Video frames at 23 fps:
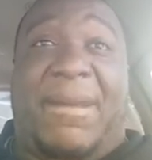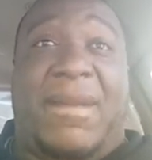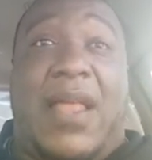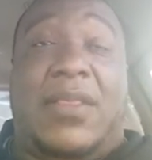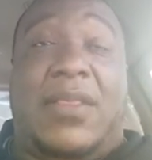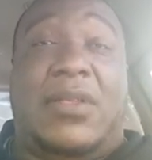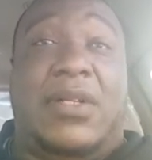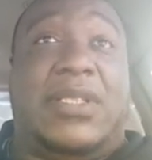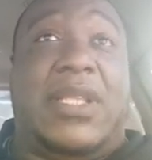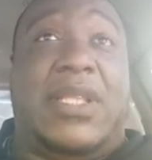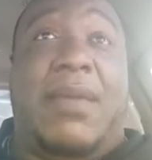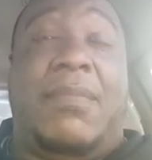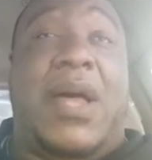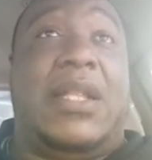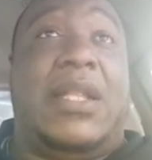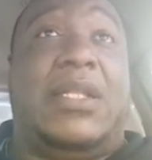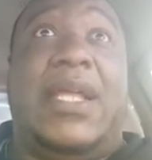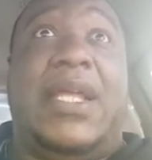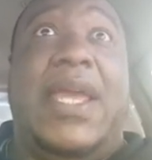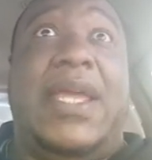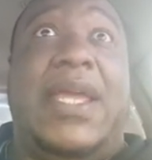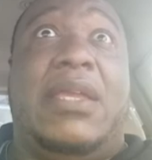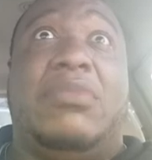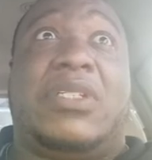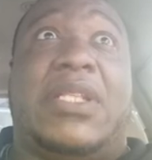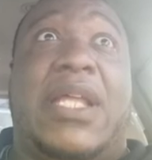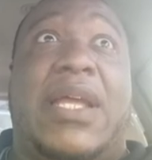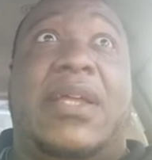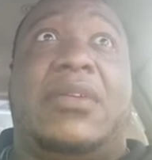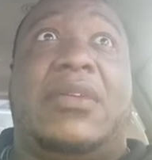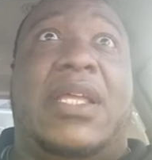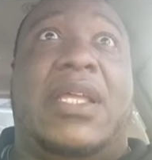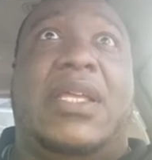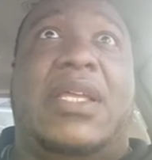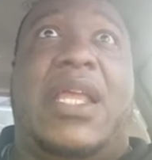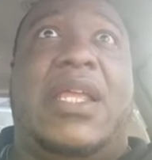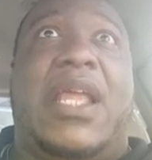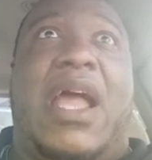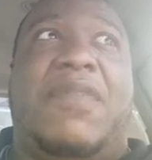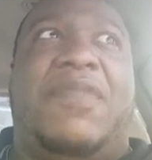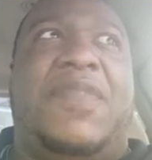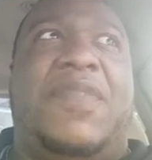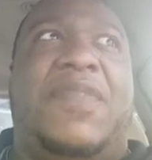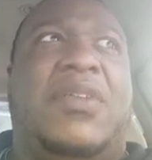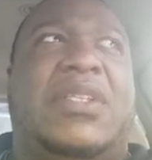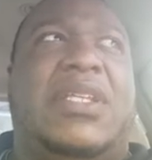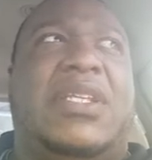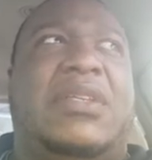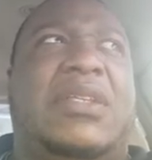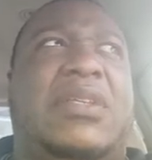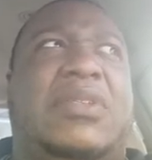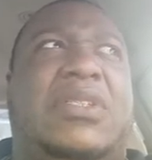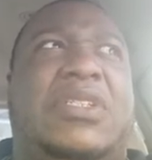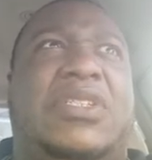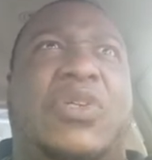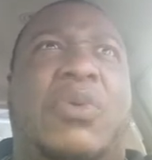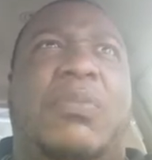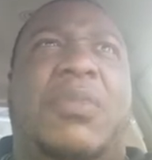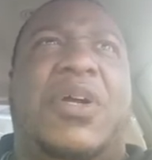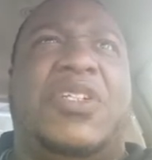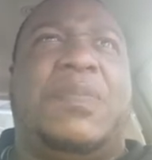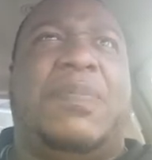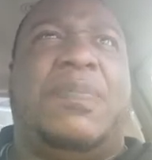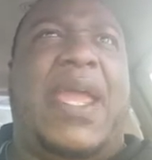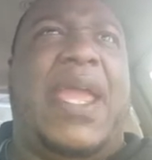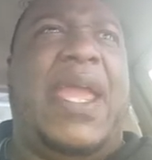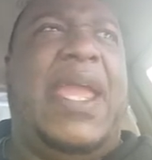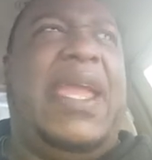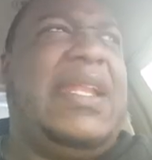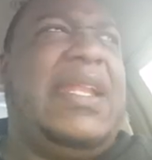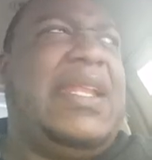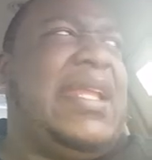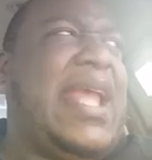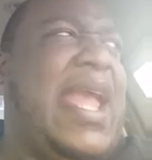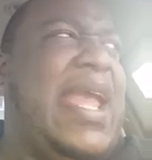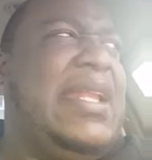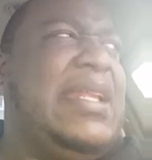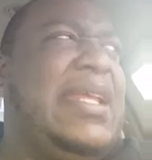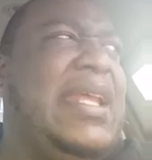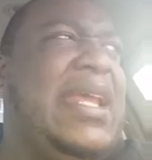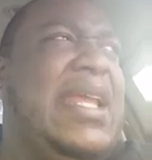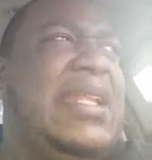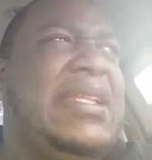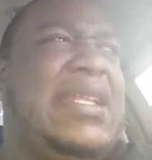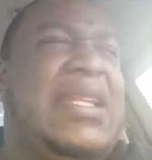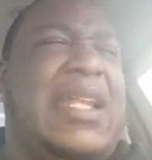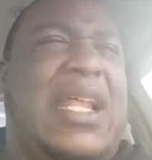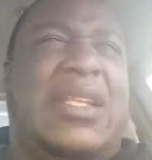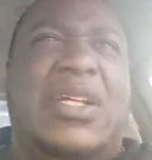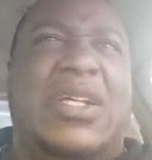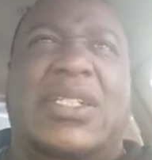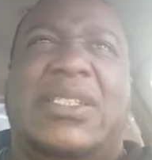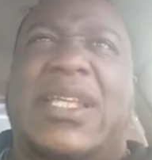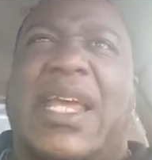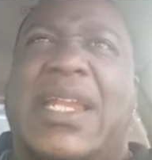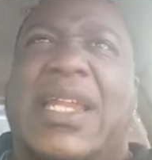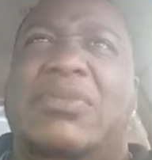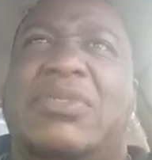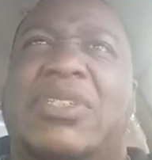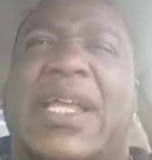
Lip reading: I looked at my leg. It was like I felt it so much pain, and then I looked at it.